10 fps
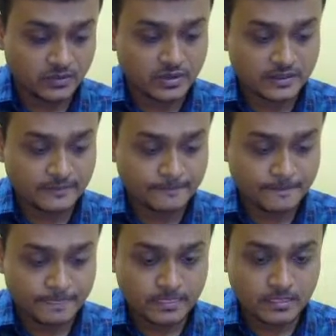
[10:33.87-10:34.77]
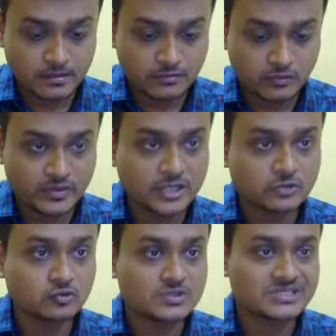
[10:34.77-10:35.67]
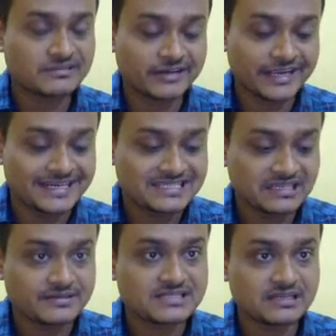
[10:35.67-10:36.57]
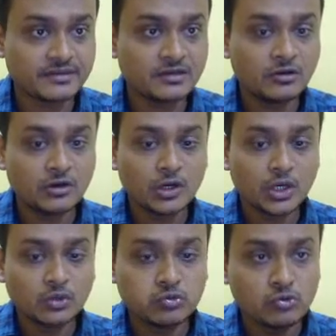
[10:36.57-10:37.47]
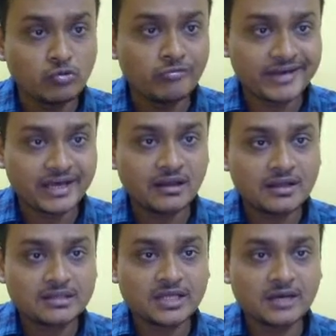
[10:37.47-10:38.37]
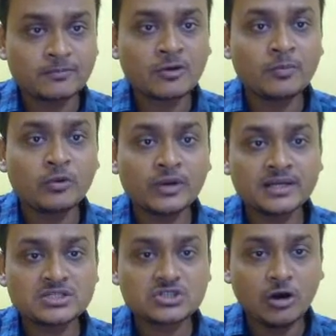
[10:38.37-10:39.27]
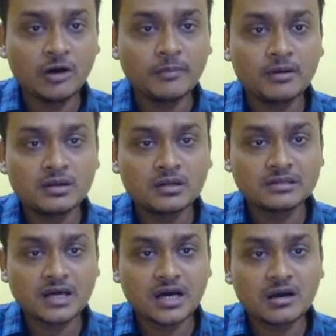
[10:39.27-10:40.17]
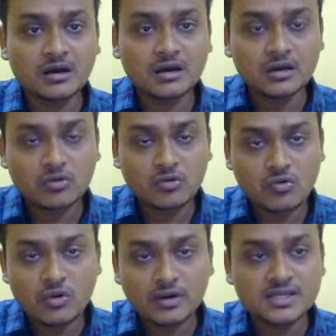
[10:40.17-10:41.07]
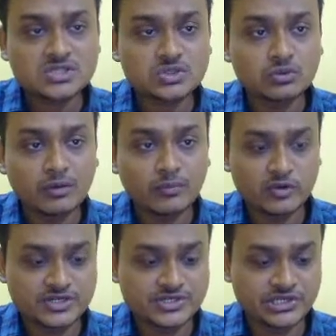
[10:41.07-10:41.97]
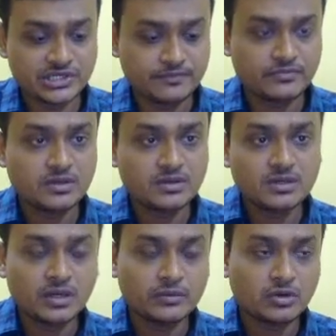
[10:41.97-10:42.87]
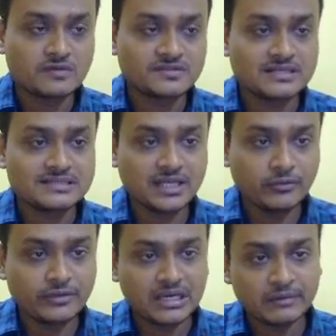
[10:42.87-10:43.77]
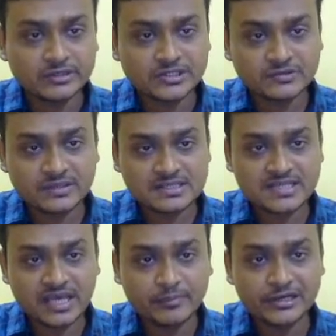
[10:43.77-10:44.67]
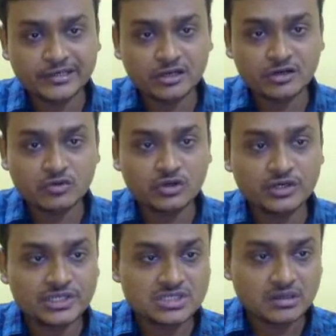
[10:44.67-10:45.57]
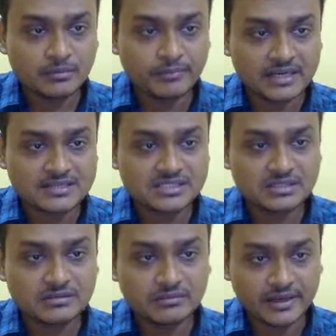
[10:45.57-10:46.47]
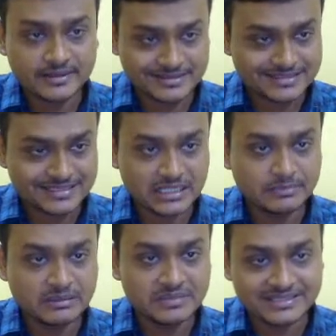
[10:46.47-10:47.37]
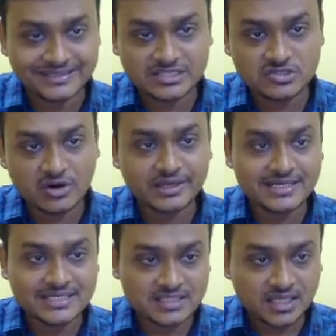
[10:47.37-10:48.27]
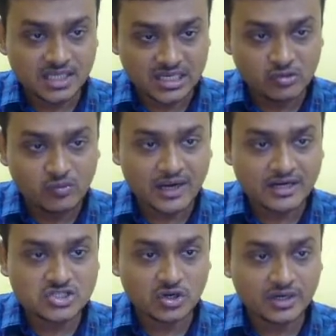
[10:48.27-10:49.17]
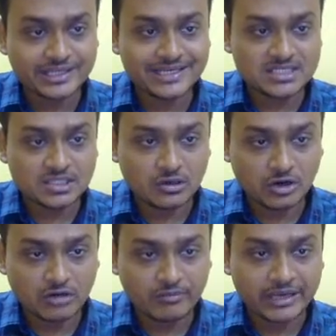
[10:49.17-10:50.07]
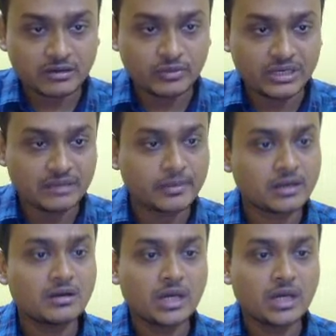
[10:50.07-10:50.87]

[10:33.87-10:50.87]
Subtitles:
Okay. Moving on to question number 877. Who were the proponents of the Cockney School of Poetry? Now your options are William Wordsworth and Samuel Taylor Coleridge, Percy Shelley, P.B. Shelley, John Keats, Lew Hunt, John Keats, Lord Byron, William Beck.